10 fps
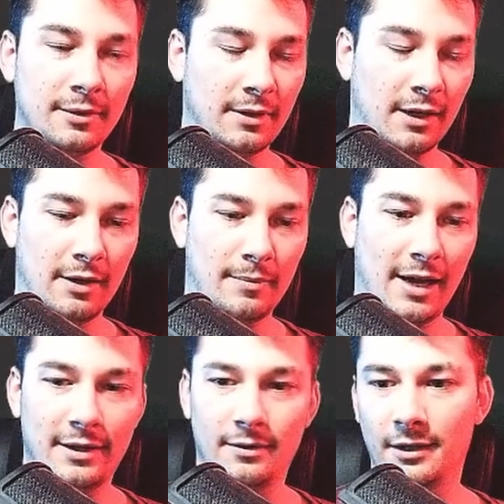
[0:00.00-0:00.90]

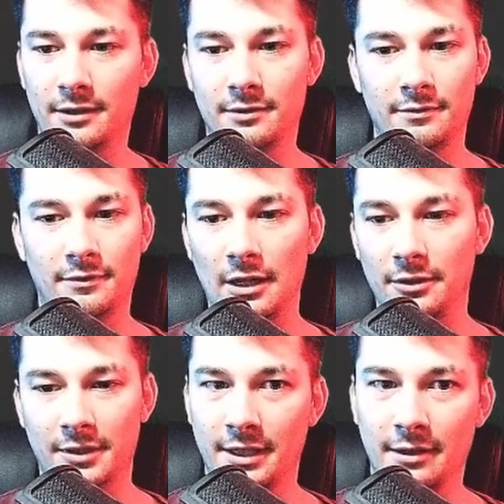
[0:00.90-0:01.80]
I unfollowed
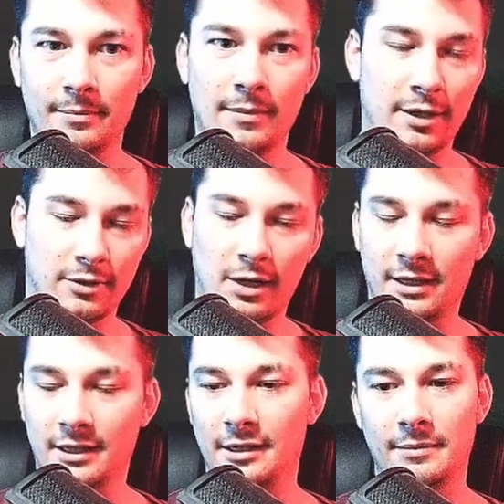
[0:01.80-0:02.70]
him. I don't talk
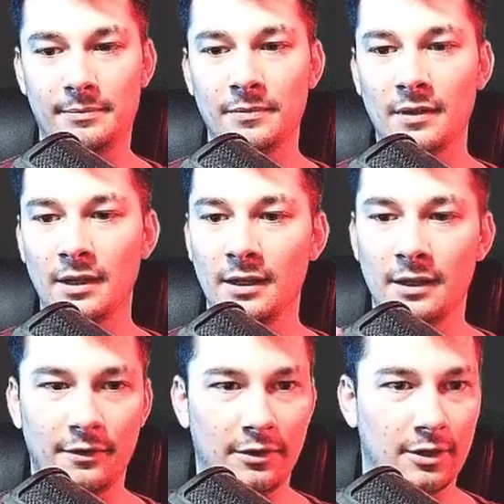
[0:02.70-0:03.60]
to him
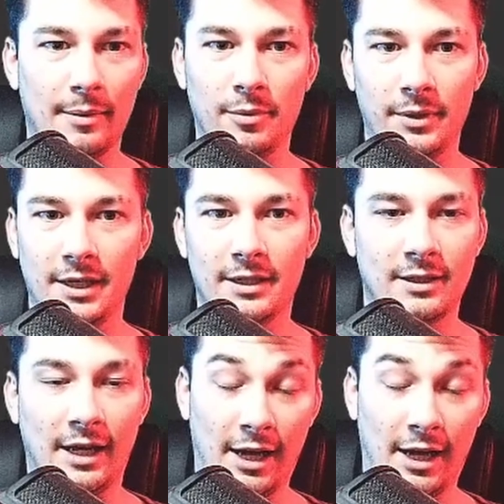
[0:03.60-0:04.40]
for a couple weeks.